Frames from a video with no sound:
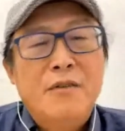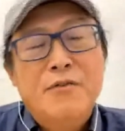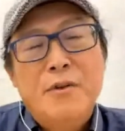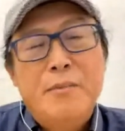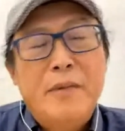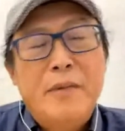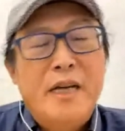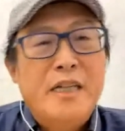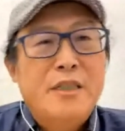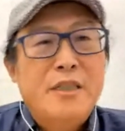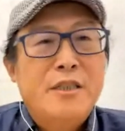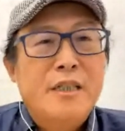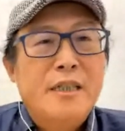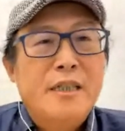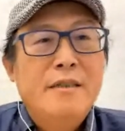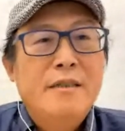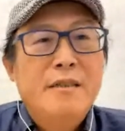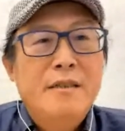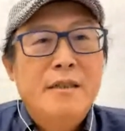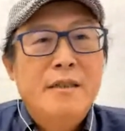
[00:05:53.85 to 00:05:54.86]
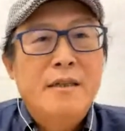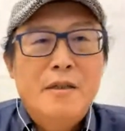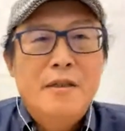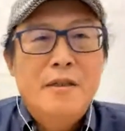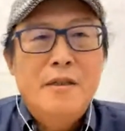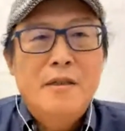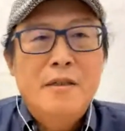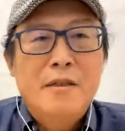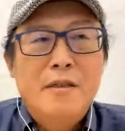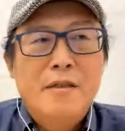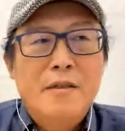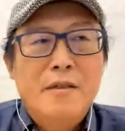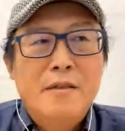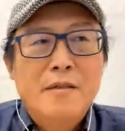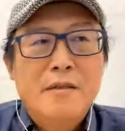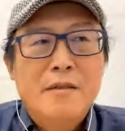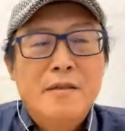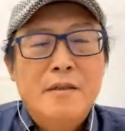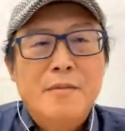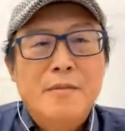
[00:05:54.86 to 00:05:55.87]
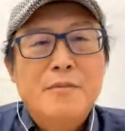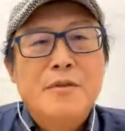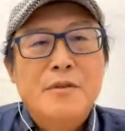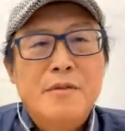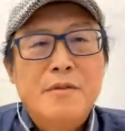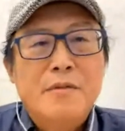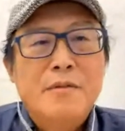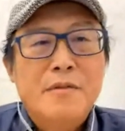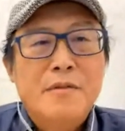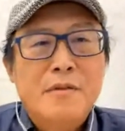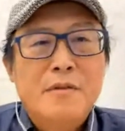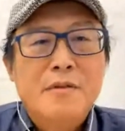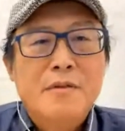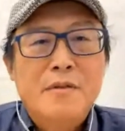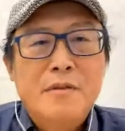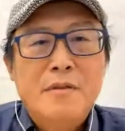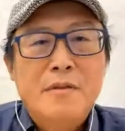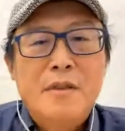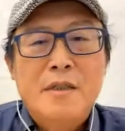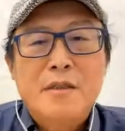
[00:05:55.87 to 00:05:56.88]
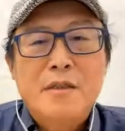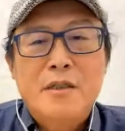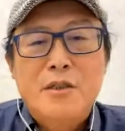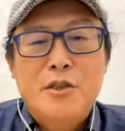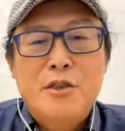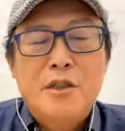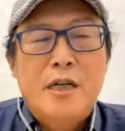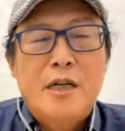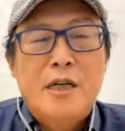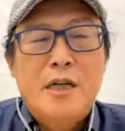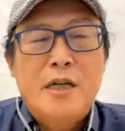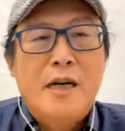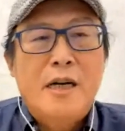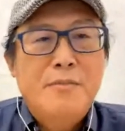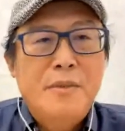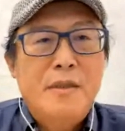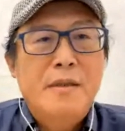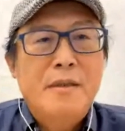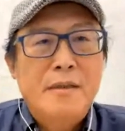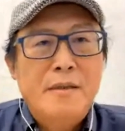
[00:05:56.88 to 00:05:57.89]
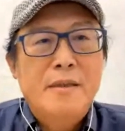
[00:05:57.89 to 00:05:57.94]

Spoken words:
information come to the shop.